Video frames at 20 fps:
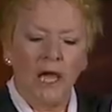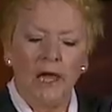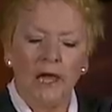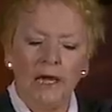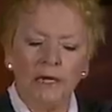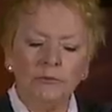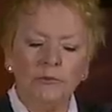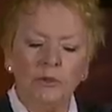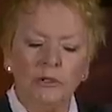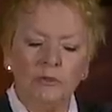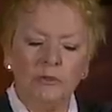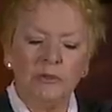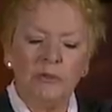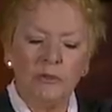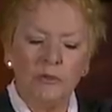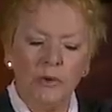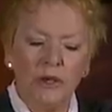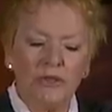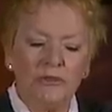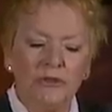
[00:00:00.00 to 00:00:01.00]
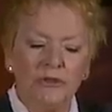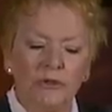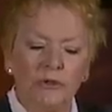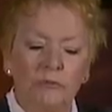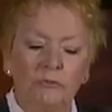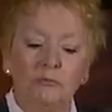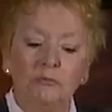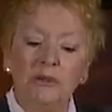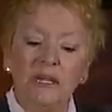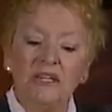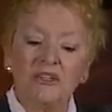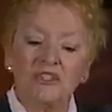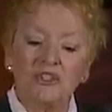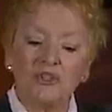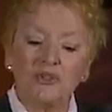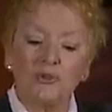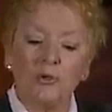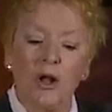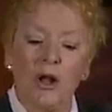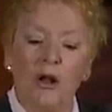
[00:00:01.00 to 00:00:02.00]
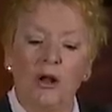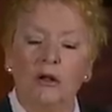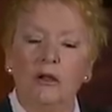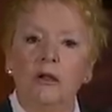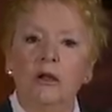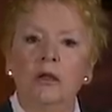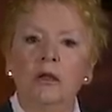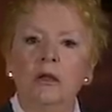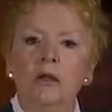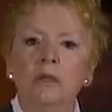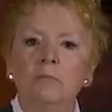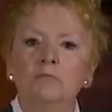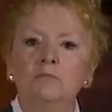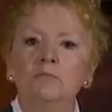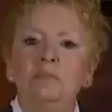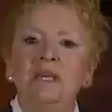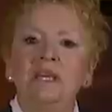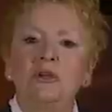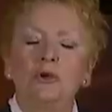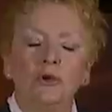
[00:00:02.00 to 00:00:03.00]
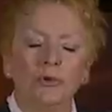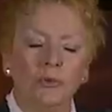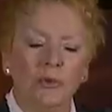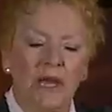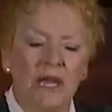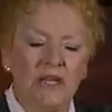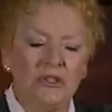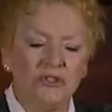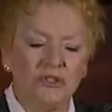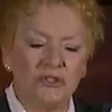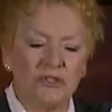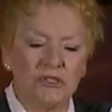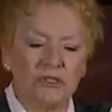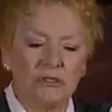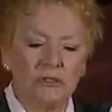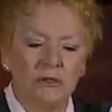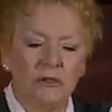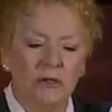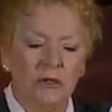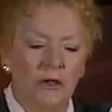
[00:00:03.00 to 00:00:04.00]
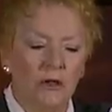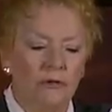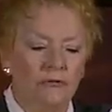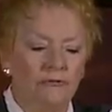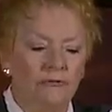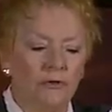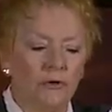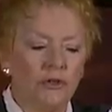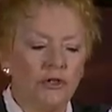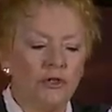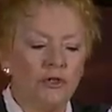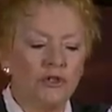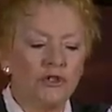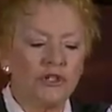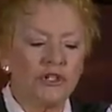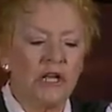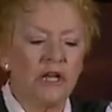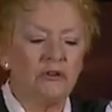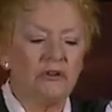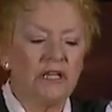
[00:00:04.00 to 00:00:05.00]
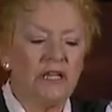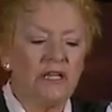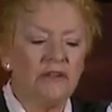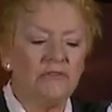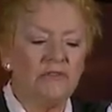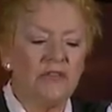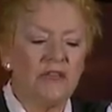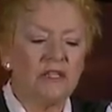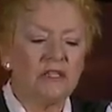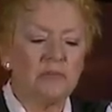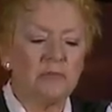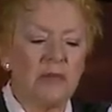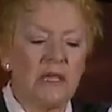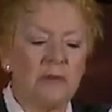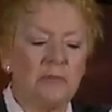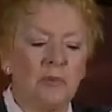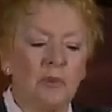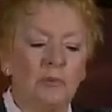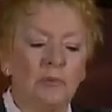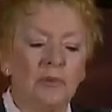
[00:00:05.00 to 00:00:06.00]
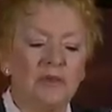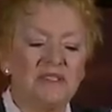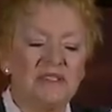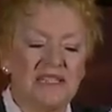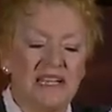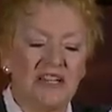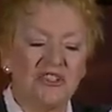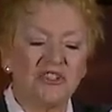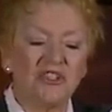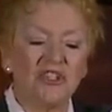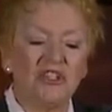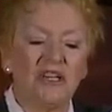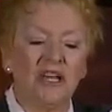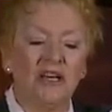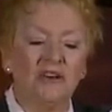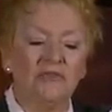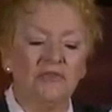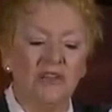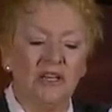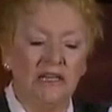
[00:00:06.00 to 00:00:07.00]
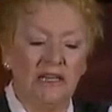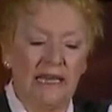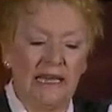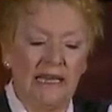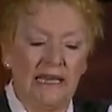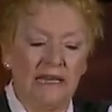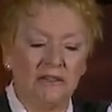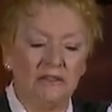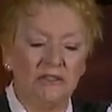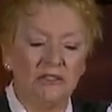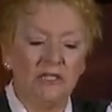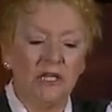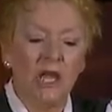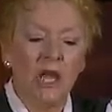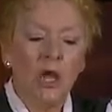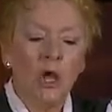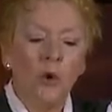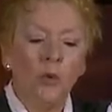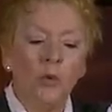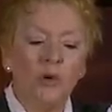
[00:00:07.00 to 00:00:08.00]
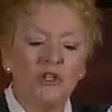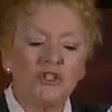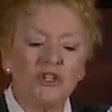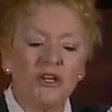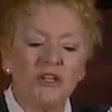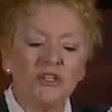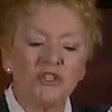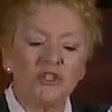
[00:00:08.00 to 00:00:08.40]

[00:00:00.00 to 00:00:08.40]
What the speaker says: I will be with you. Be strong, be courageous, for you shall give this people possession of the land which I